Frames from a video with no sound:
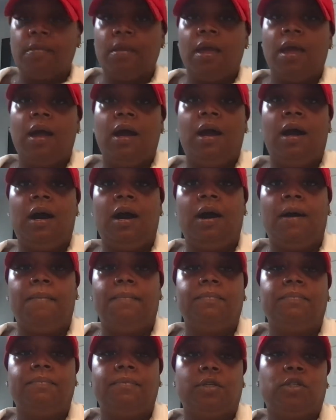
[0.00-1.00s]

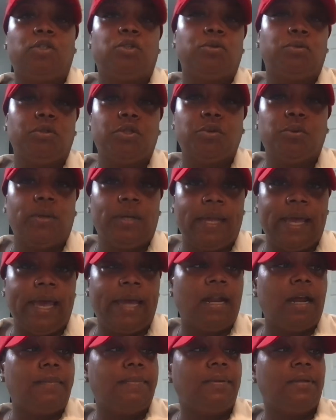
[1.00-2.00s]
the Truce
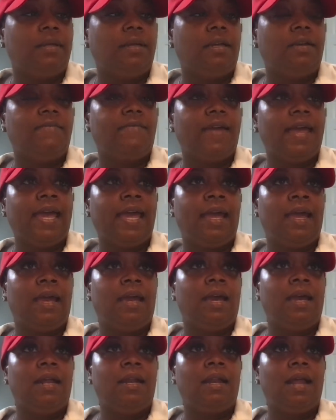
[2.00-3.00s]
28, I believe,
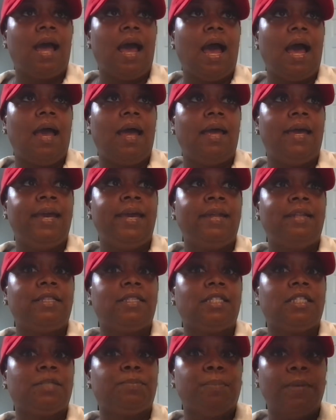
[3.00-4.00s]
and
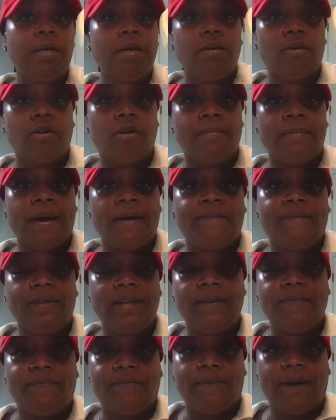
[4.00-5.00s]
it spilled on my
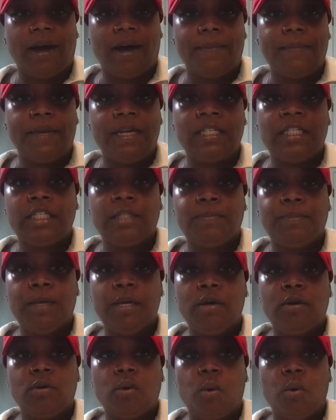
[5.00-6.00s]
flip-flop. It
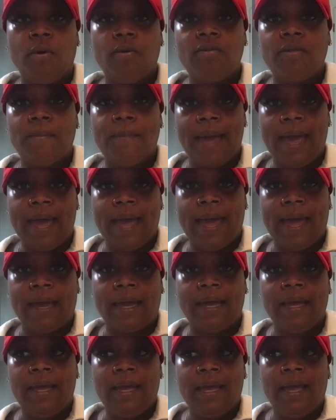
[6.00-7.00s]
spilled on the
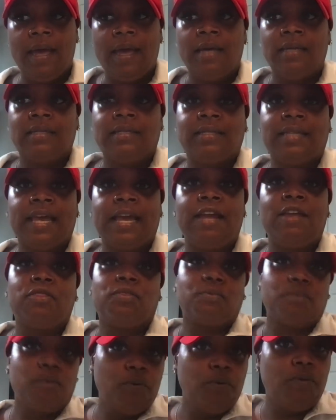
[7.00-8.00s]
bag, stained
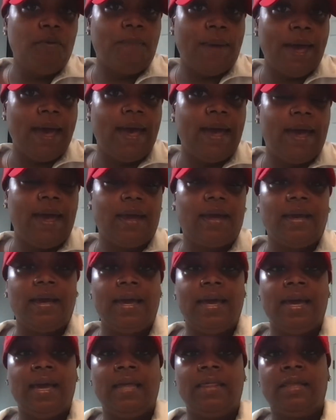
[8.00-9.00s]
through the bag,
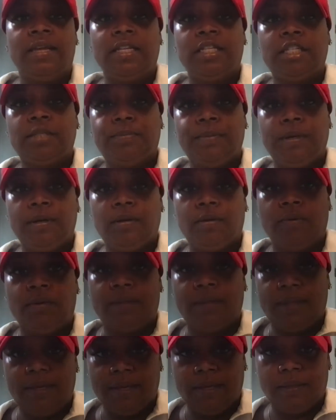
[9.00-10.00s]
and then spilled
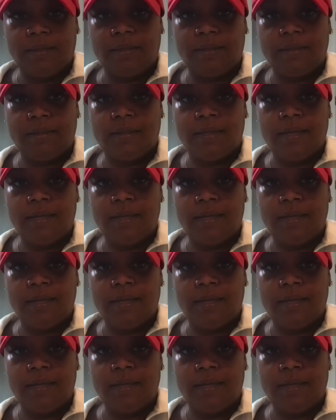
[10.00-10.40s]
on this.